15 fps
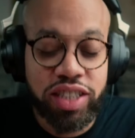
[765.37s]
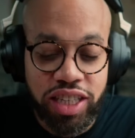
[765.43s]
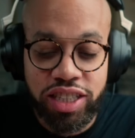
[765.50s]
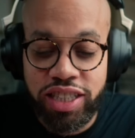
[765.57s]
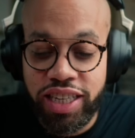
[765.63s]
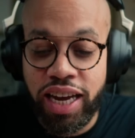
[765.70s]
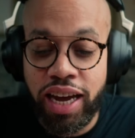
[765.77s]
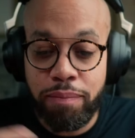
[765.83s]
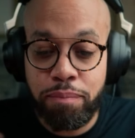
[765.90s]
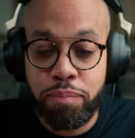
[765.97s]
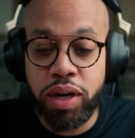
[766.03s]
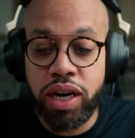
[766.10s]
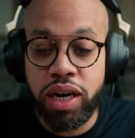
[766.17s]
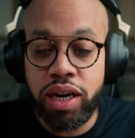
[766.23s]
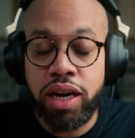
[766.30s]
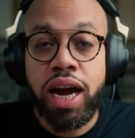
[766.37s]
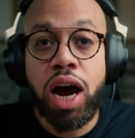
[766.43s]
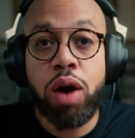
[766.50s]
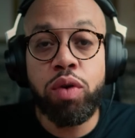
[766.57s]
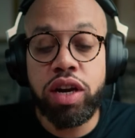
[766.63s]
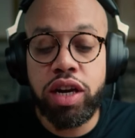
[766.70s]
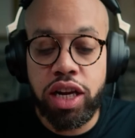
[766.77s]
just yet, but
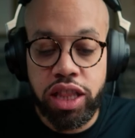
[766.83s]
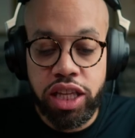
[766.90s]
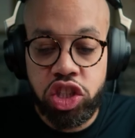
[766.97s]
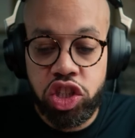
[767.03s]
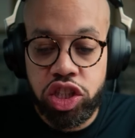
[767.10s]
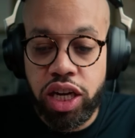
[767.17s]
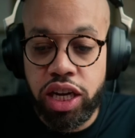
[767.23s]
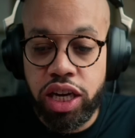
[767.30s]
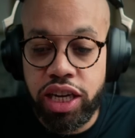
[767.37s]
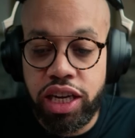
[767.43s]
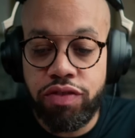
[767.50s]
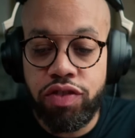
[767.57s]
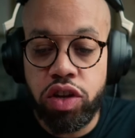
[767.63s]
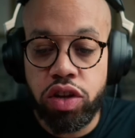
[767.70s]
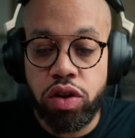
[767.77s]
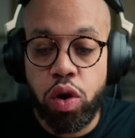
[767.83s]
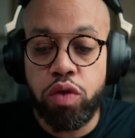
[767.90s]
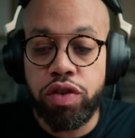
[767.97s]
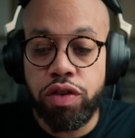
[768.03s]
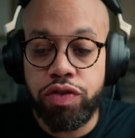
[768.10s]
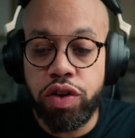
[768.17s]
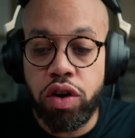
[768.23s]
I wanted to at least kind of give you the
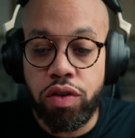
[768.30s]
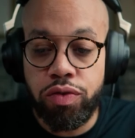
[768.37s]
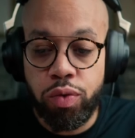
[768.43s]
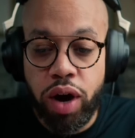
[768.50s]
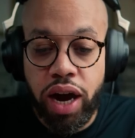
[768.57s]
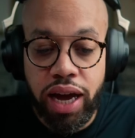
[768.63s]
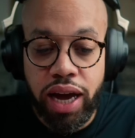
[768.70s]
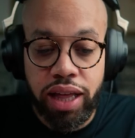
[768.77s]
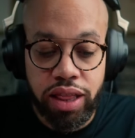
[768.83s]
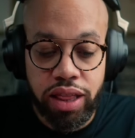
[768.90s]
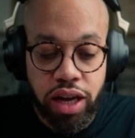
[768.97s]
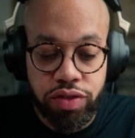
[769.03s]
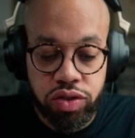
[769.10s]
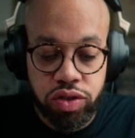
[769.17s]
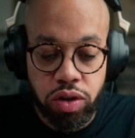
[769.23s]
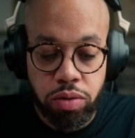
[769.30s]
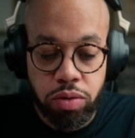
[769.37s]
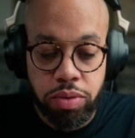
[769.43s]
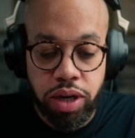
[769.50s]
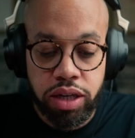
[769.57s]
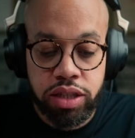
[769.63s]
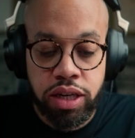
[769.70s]
overview of why I love this so
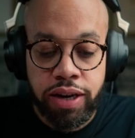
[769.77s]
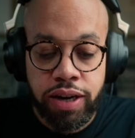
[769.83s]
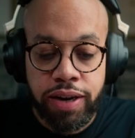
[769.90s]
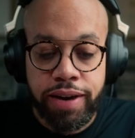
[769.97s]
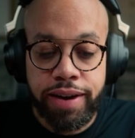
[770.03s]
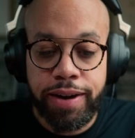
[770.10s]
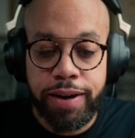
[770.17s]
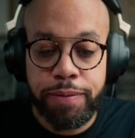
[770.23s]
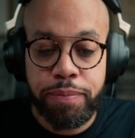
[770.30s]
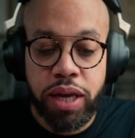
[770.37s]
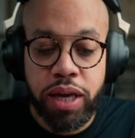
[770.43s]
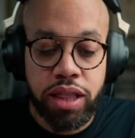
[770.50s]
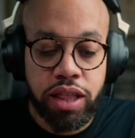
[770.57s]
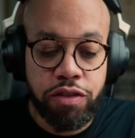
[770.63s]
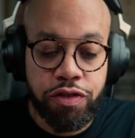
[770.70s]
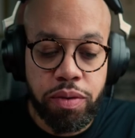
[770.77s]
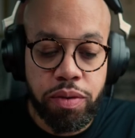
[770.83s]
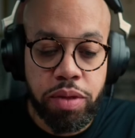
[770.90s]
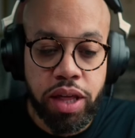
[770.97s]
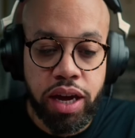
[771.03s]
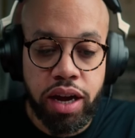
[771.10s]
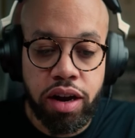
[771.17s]
much. And then
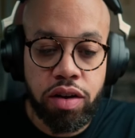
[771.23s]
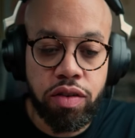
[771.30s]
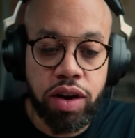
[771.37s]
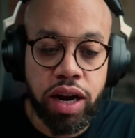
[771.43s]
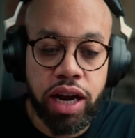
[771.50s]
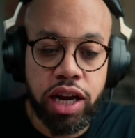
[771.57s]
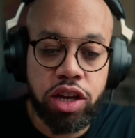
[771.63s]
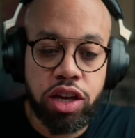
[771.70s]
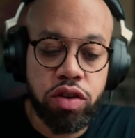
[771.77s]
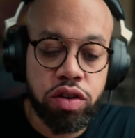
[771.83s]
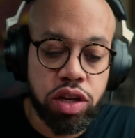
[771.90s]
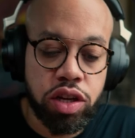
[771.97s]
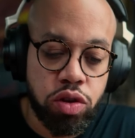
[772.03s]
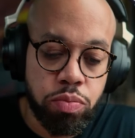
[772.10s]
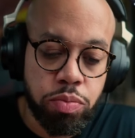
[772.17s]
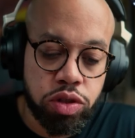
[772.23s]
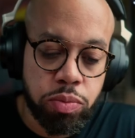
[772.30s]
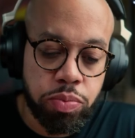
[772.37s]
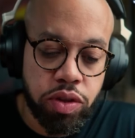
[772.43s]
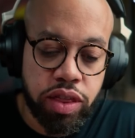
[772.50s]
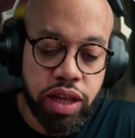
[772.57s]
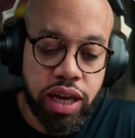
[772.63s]
from there, right, you can do
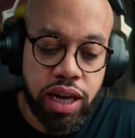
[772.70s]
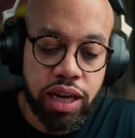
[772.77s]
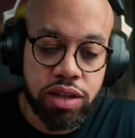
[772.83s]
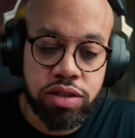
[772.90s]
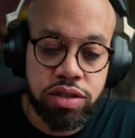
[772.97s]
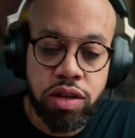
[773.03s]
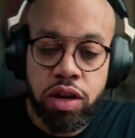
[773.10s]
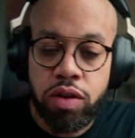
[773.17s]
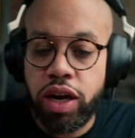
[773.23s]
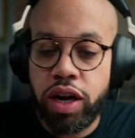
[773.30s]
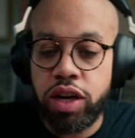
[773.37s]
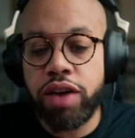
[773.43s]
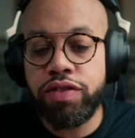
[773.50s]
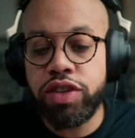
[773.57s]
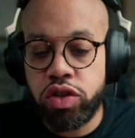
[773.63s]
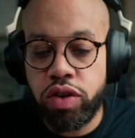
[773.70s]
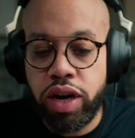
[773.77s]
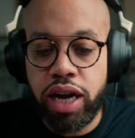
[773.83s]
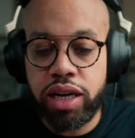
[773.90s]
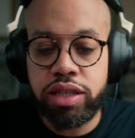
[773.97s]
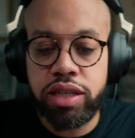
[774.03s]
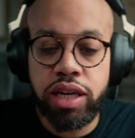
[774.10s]
multiple things, right? You have a
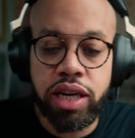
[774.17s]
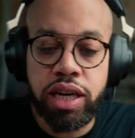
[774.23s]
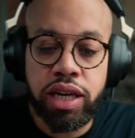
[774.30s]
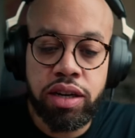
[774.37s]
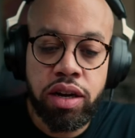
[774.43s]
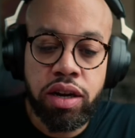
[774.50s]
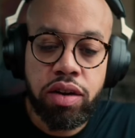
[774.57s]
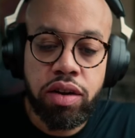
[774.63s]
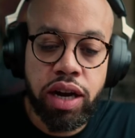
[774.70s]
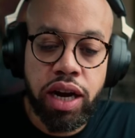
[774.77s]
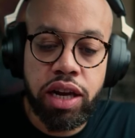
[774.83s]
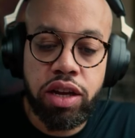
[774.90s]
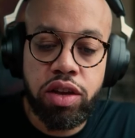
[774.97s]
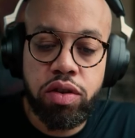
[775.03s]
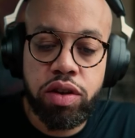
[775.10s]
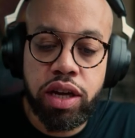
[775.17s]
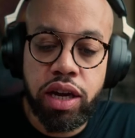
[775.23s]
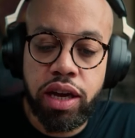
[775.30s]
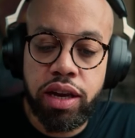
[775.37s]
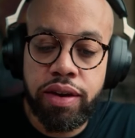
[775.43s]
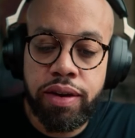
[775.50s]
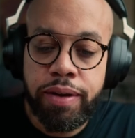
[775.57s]
track done, right? You
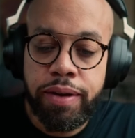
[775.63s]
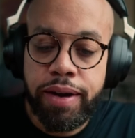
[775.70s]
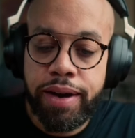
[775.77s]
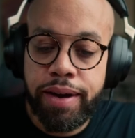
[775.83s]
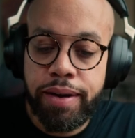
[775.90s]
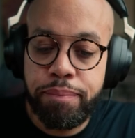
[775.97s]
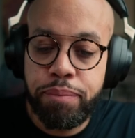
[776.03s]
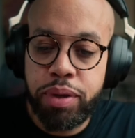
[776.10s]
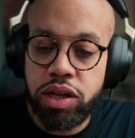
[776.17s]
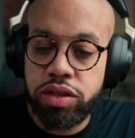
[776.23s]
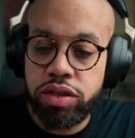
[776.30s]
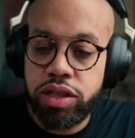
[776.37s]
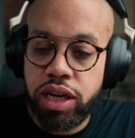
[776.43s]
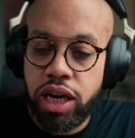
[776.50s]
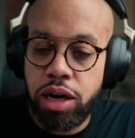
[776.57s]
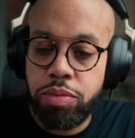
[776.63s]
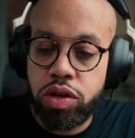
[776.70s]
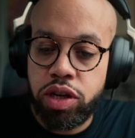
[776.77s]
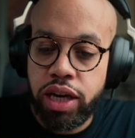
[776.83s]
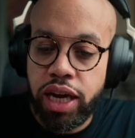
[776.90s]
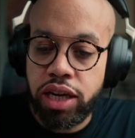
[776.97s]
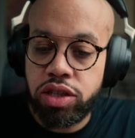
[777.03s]
can build it up. You can